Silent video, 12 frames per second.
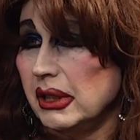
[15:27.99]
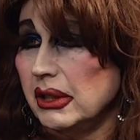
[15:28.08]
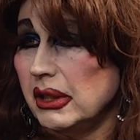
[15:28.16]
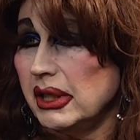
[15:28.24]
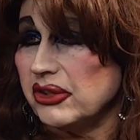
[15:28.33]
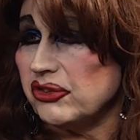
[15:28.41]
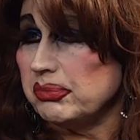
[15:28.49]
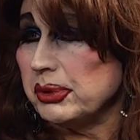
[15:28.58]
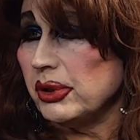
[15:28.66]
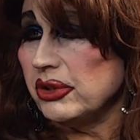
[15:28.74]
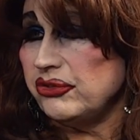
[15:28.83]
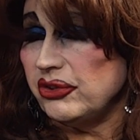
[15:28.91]

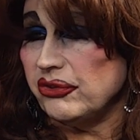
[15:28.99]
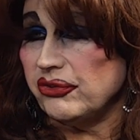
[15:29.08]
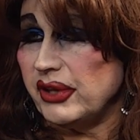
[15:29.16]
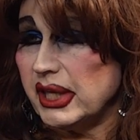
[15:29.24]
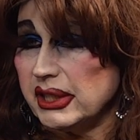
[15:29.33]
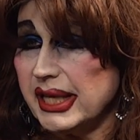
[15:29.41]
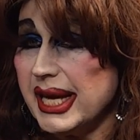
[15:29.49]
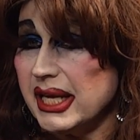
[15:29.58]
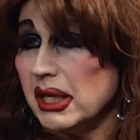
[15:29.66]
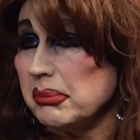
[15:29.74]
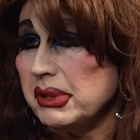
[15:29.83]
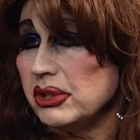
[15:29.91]
experiences that
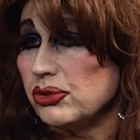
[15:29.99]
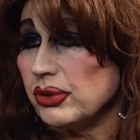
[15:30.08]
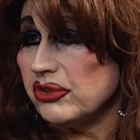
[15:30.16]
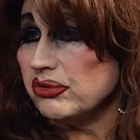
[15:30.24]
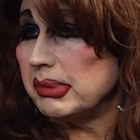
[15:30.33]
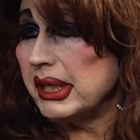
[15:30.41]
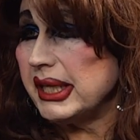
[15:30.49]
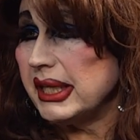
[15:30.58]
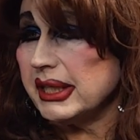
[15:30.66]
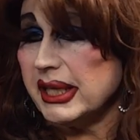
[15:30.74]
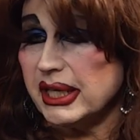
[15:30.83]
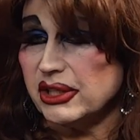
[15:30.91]
cannot be addressed by that
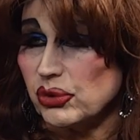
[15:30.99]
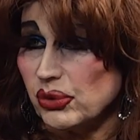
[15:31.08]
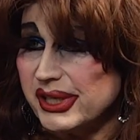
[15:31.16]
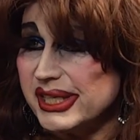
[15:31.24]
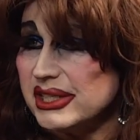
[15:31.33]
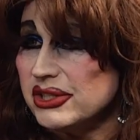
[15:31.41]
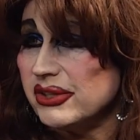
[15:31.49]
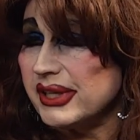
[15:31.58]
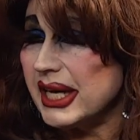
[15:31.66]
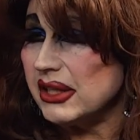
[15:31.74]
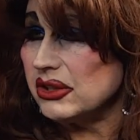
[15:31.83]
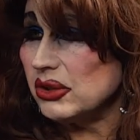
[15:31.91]
category into
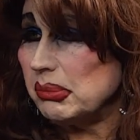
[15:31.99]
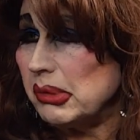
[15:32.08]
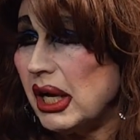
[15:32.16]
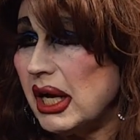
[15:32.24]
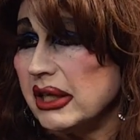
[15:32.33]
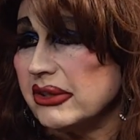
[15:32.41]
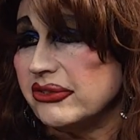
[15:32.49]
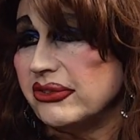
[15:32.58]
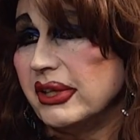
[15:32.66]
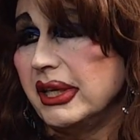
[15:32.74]
that little box.